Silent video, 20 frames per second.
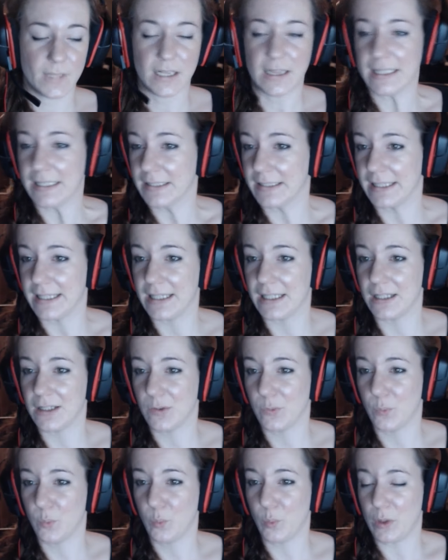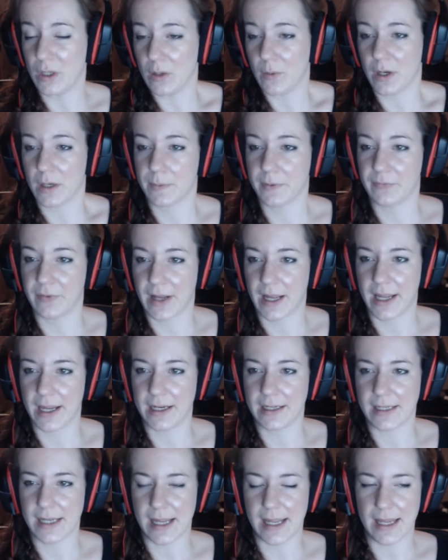Clearly, we don't want to
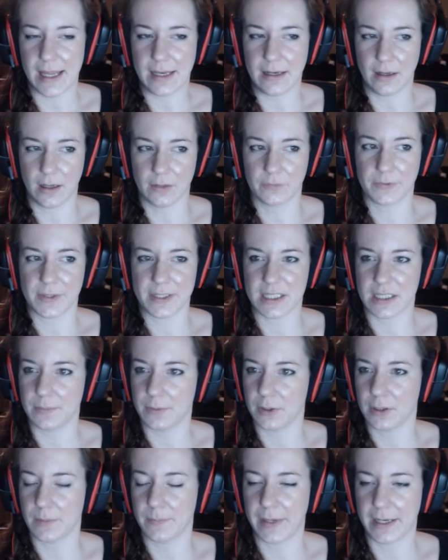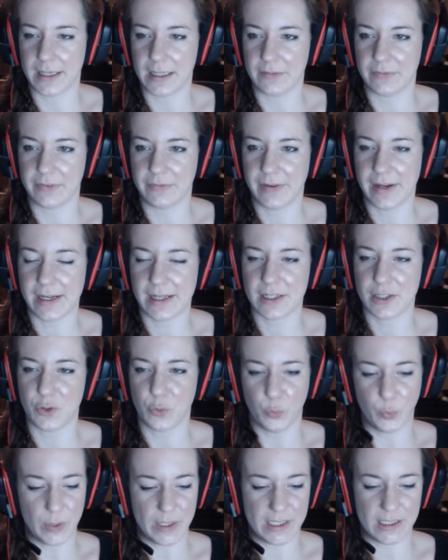provide an unreasonable competitive advantage.
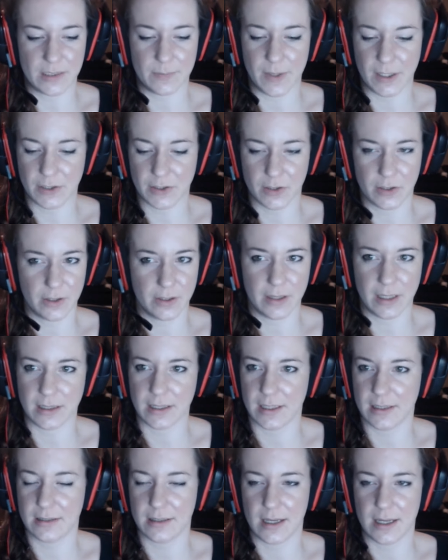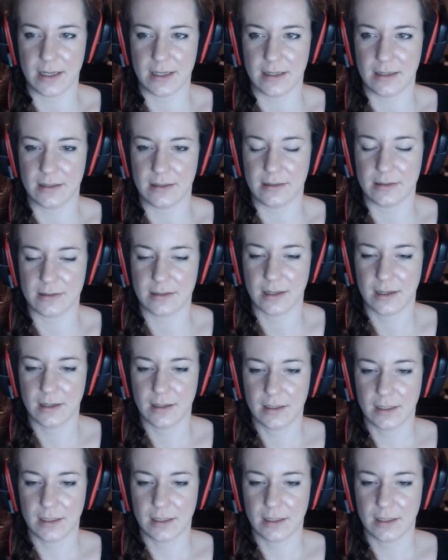We need to make sure that this is...